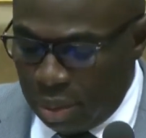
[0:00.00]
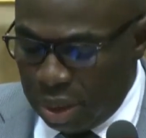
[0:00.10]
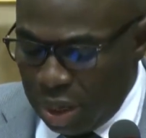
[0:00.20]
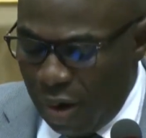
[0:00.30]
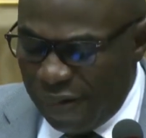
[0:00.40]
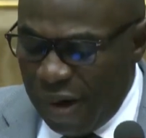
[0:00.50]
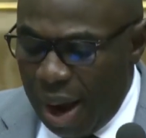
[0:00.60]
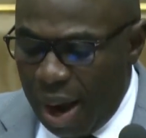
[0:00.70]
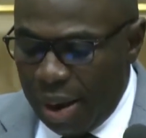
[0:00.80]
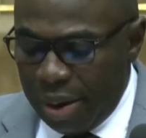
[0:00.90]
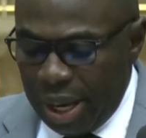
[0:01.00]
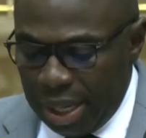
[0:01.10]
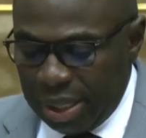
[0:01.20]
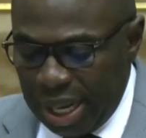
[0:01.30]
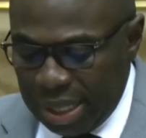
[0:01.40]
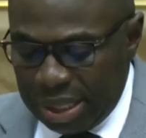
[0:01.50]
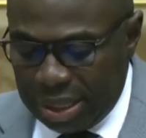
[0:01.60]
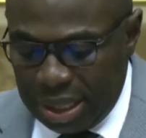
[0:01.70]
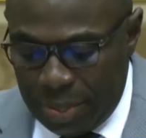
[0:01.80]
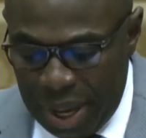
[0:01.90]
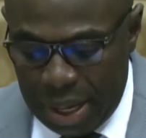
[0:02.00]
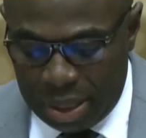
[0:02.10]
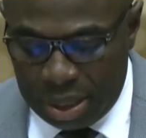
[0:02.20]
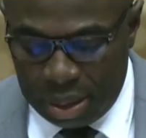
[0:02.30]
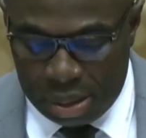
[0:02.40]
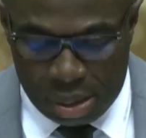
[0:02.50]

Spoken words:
so far in this debate,